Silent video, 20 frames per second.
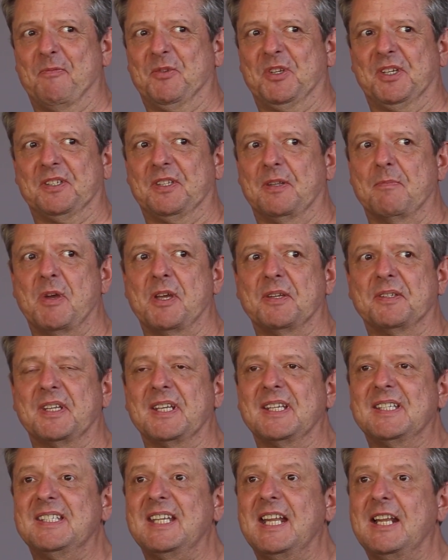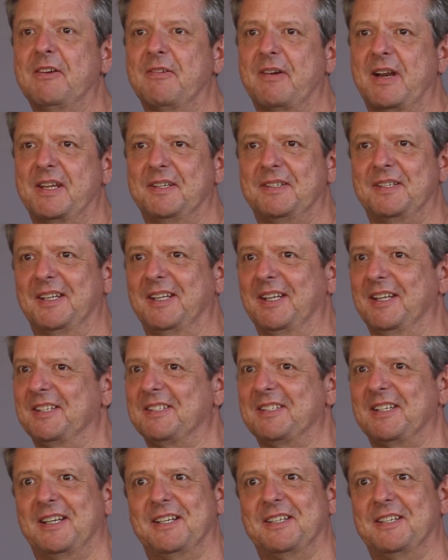just the most exhilarating,
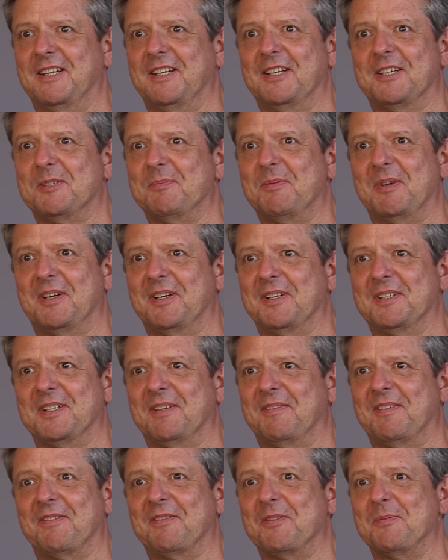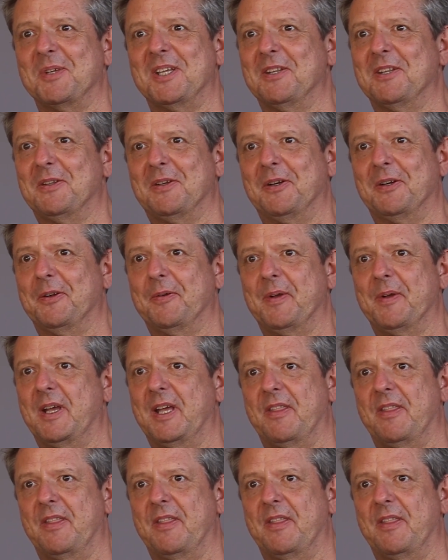exciting experience I've ever been through.